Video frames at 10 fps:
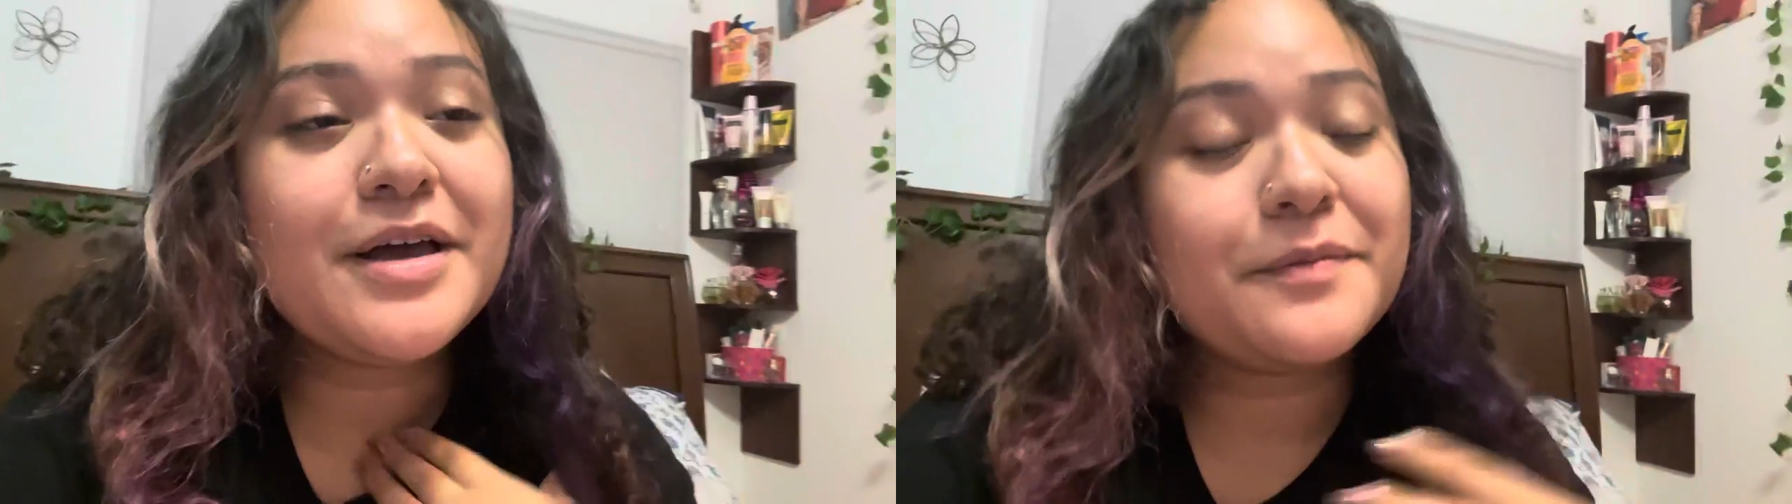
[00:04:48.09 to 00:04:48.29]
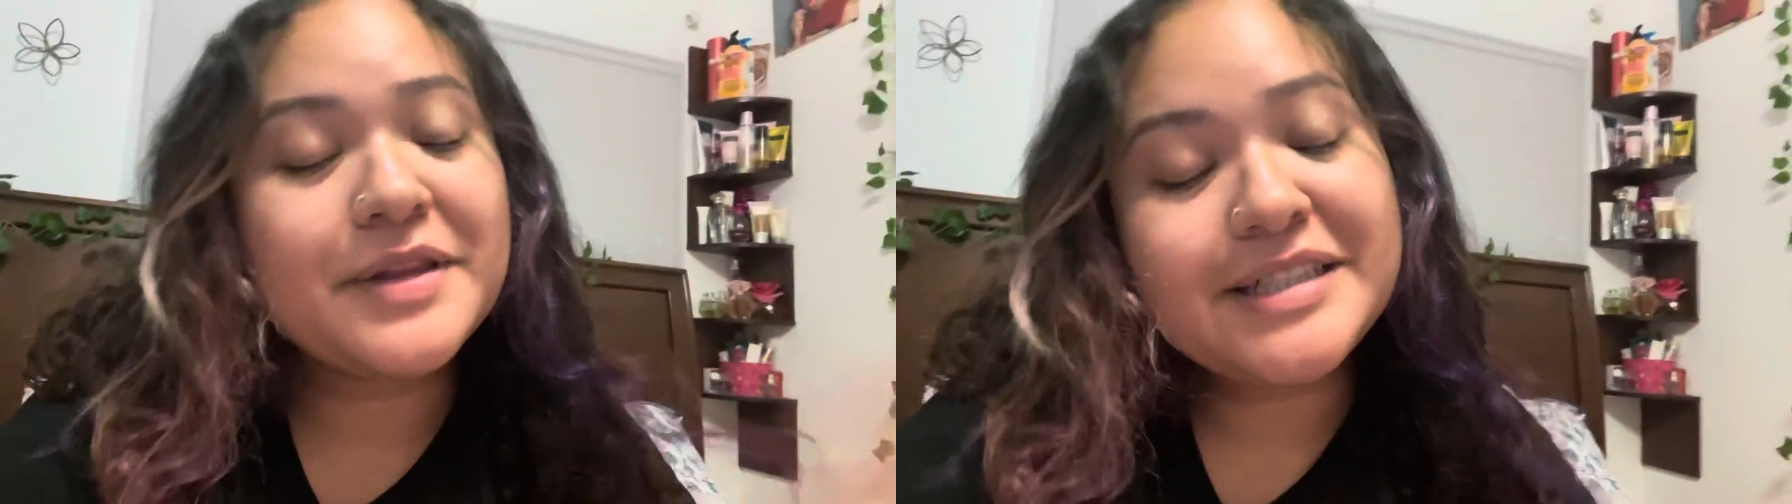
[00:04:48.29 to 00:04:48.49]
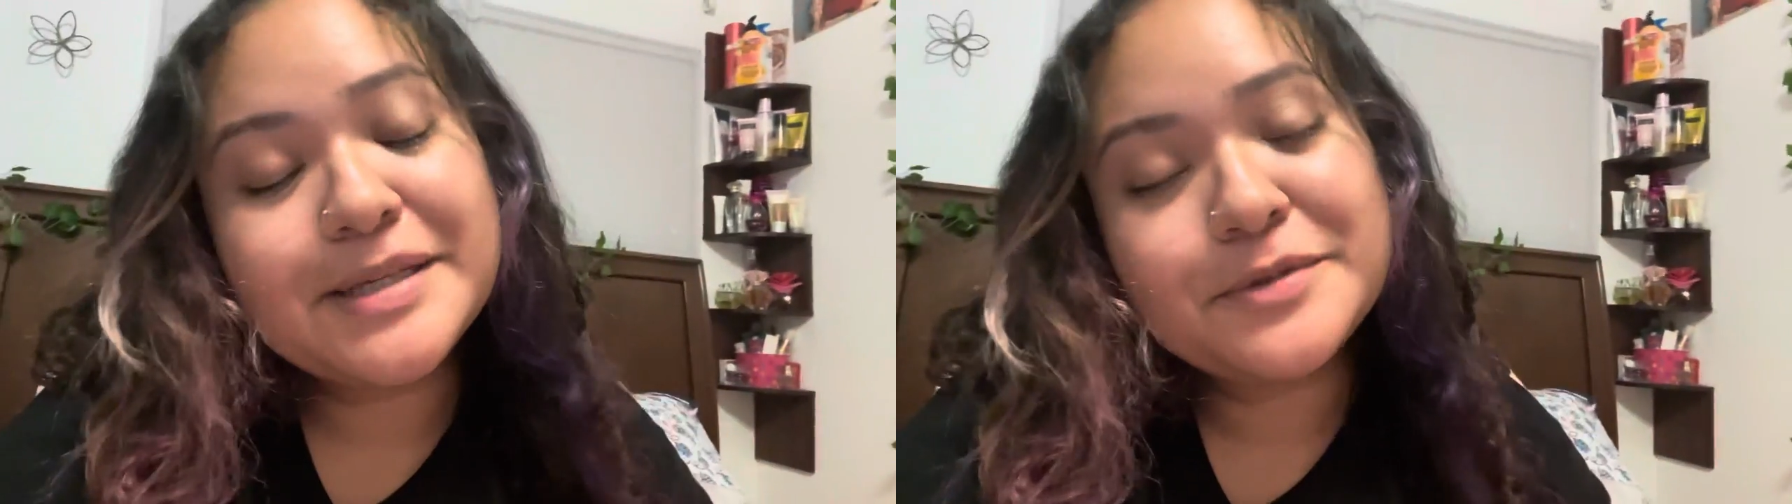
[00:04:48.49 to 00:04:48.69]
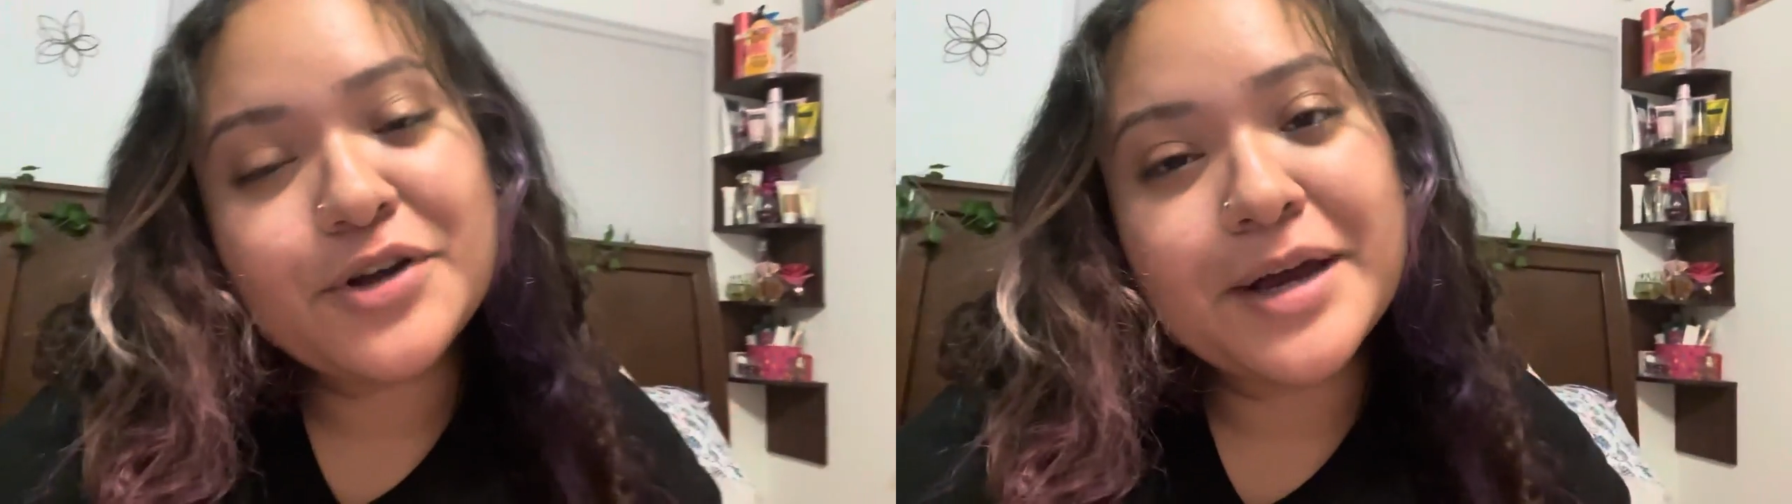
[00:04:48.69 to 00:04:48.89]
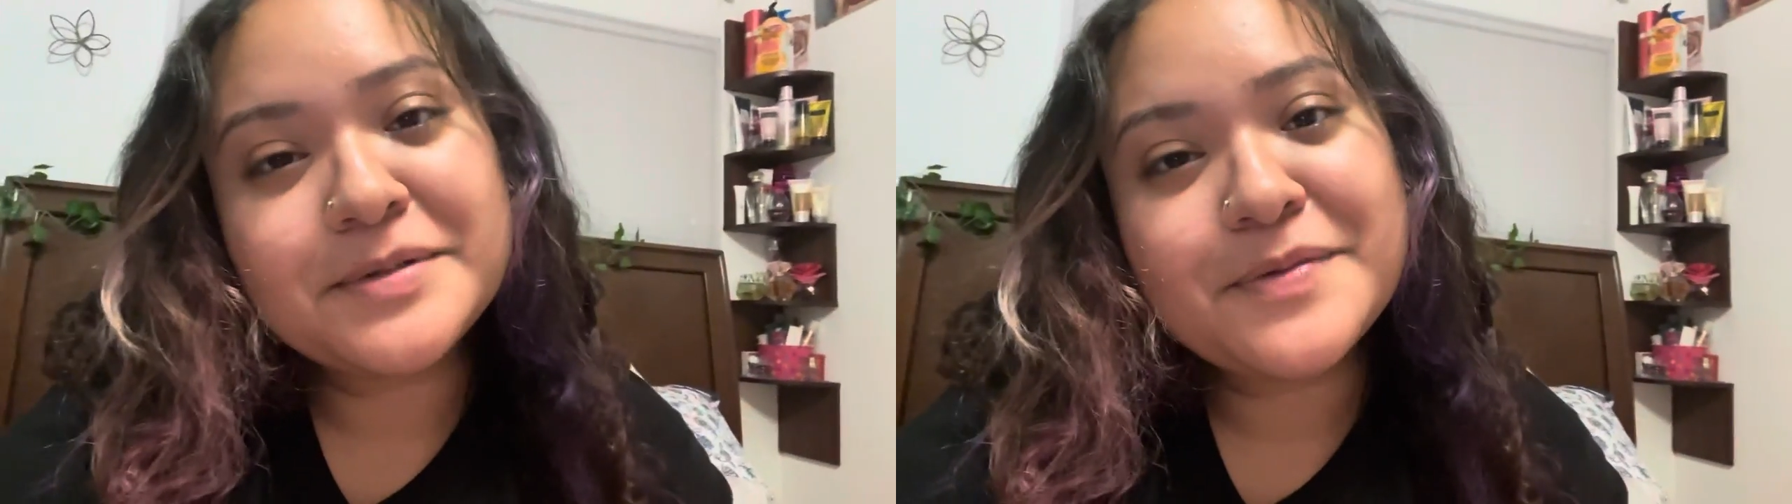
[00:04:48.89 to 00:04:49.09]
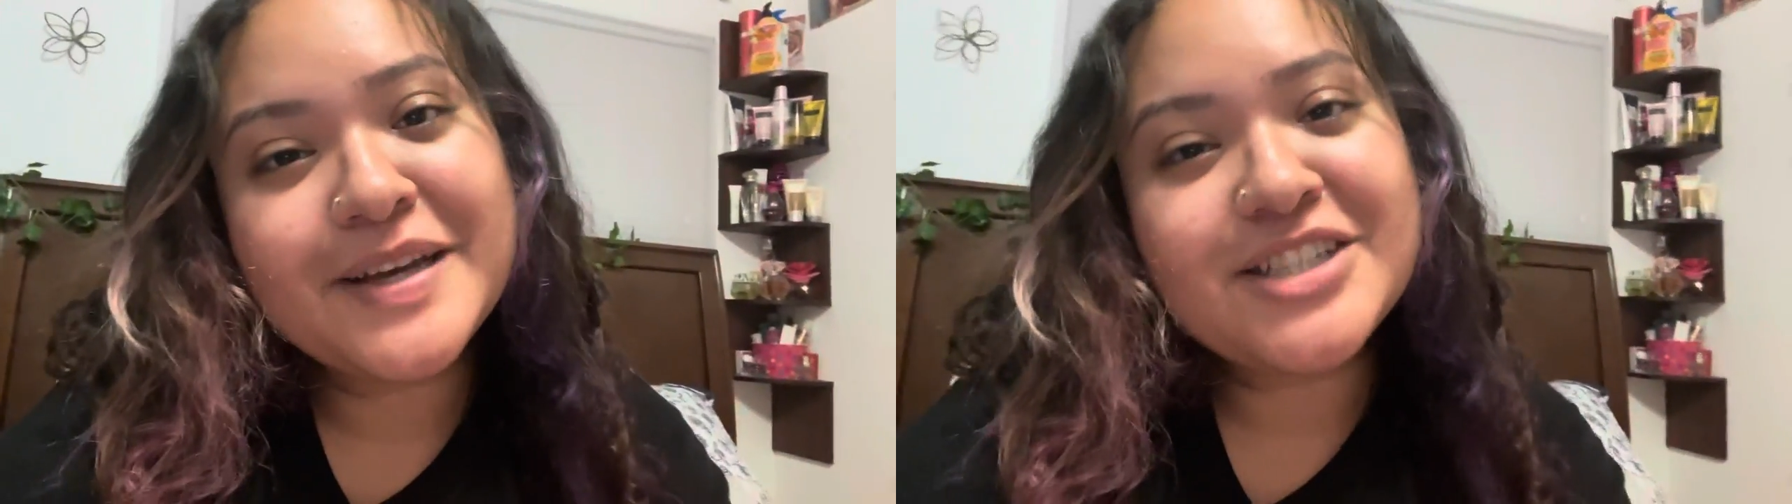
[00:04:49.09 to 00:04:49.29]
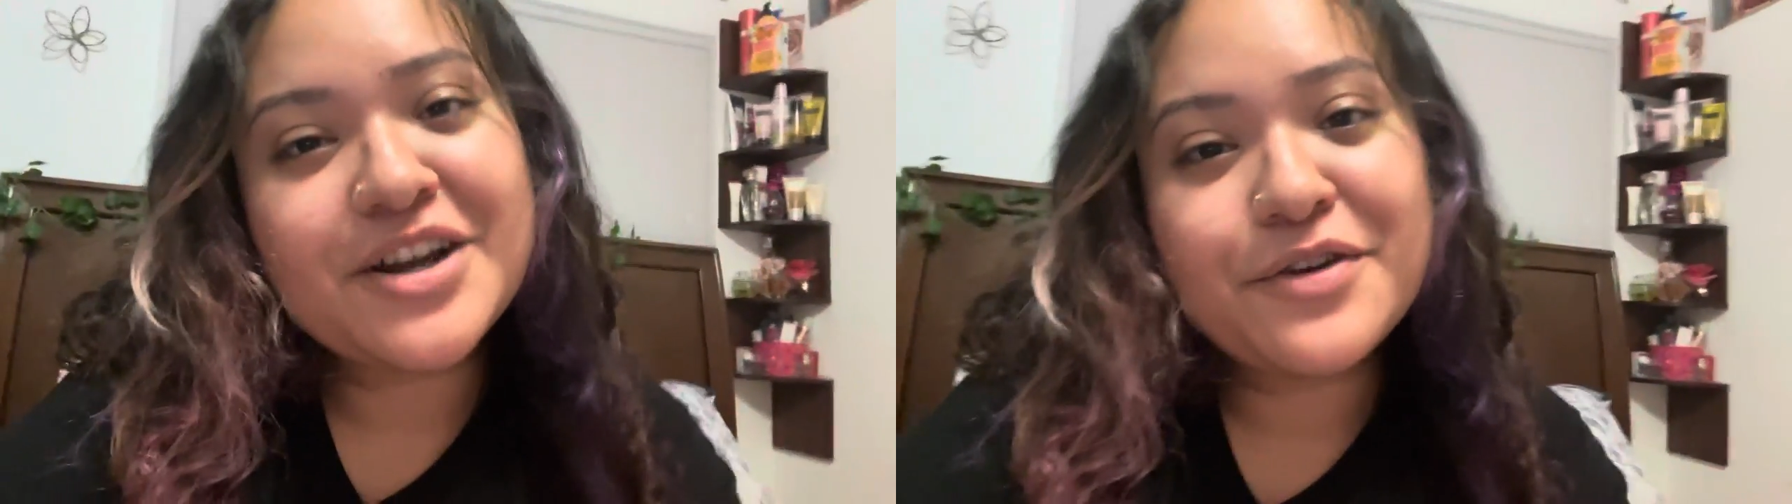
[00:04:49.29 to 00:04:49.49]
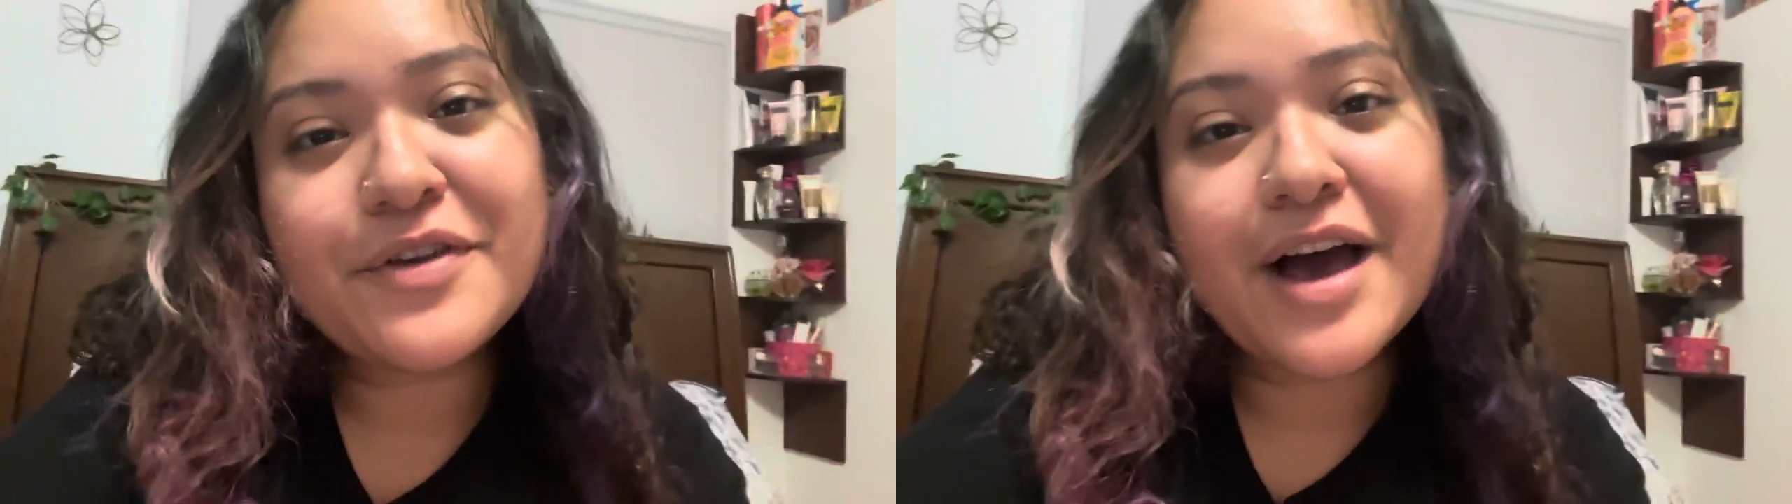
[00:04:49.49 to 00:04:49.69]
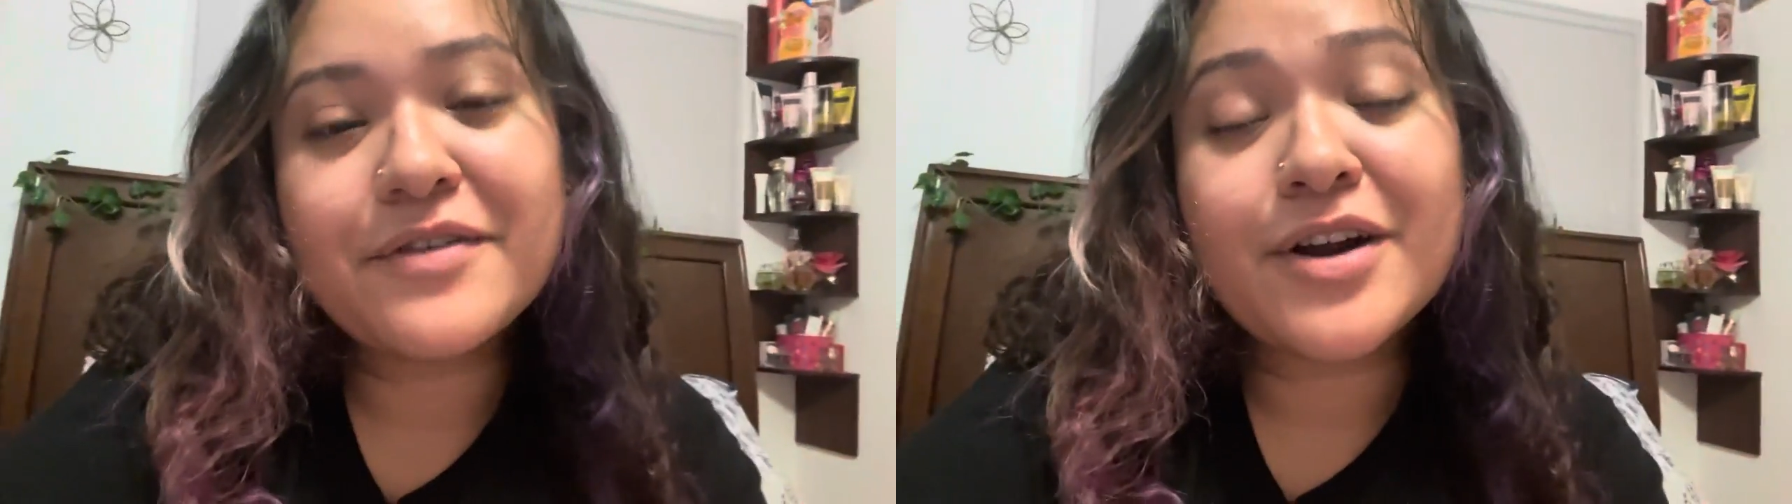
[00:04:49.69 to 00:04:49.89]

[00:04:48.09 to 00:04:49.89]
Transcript: Please subscribe to my channel if you haven't